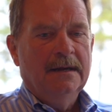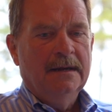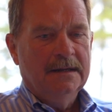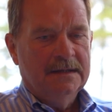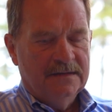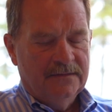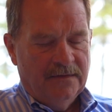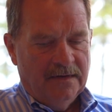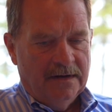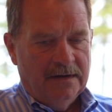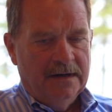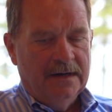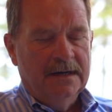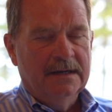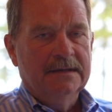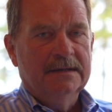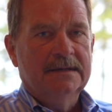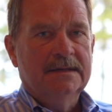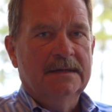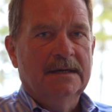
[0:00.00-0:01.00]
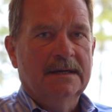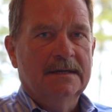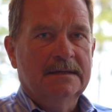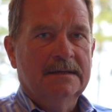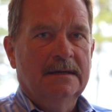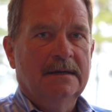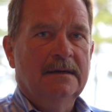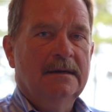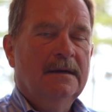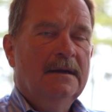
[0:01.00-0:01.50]
It's very
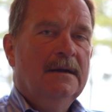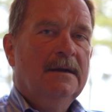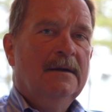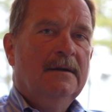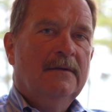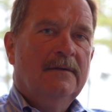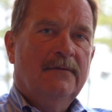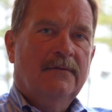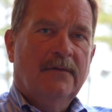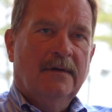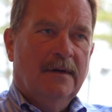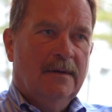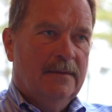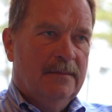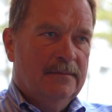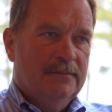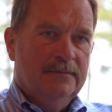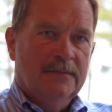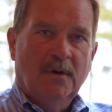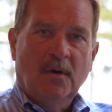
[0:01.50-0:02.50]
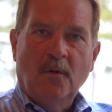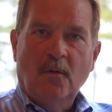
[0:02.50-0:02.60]
consistent from